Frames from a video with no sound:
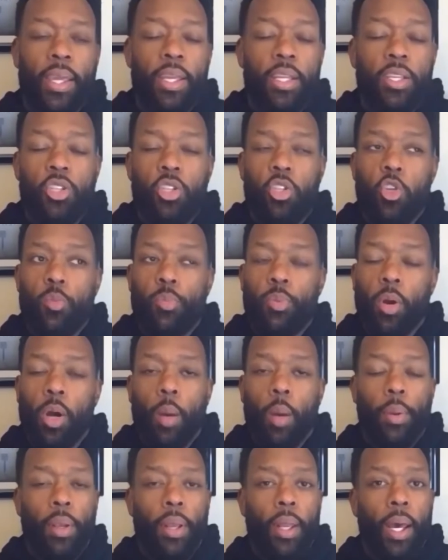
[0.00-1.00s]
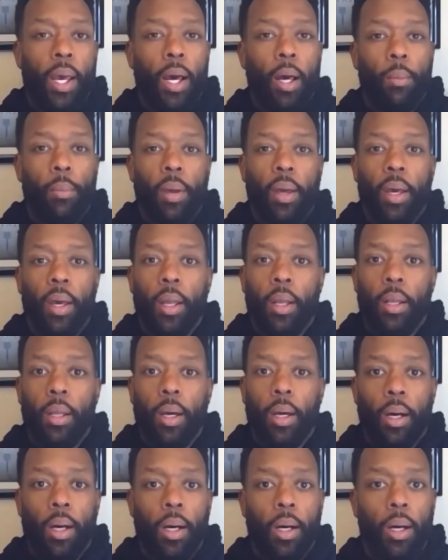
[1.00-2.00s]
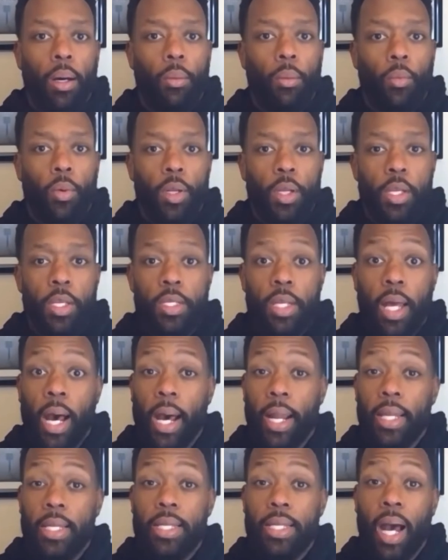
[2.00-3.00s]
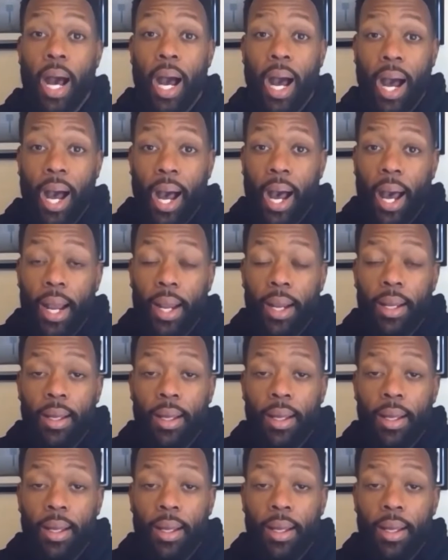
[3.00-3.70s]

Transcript: He's super up and down, man. When he's hot, he's hot.